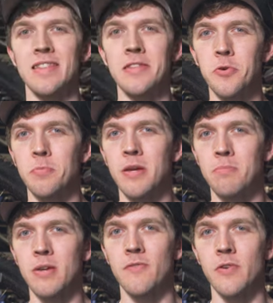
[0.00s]
a little
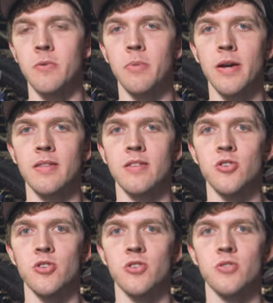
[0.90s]
bit beefier bike
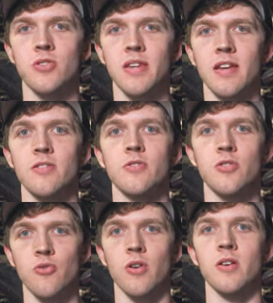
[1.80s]
than just your
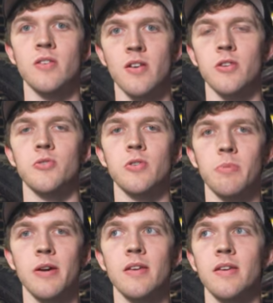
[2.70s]
standard cross-country
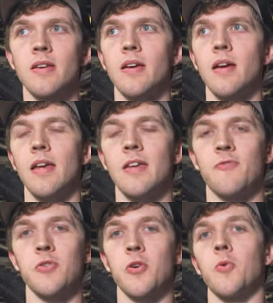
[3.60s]
bike
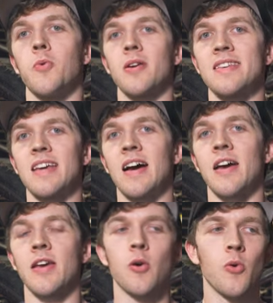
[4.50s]
if you don't want to
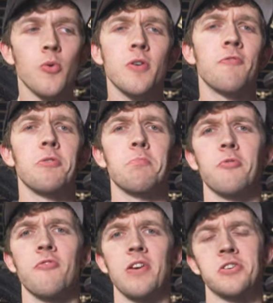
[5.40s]
die or if you're
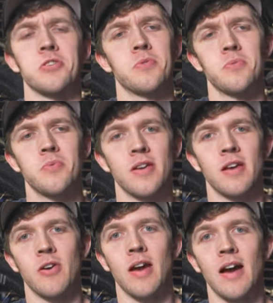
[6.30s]
professional,
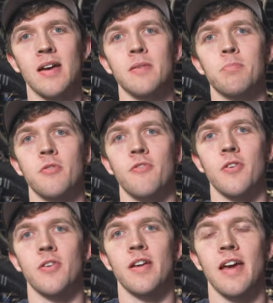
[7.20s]
whatever. I
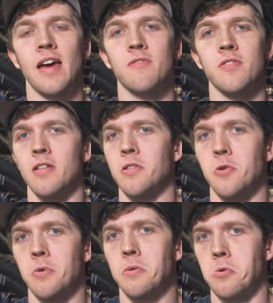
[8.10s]
prefer to have a
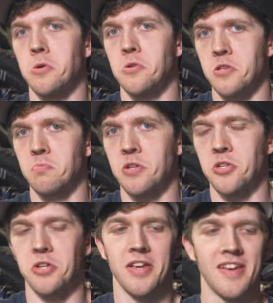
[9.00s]
little bit more suspension.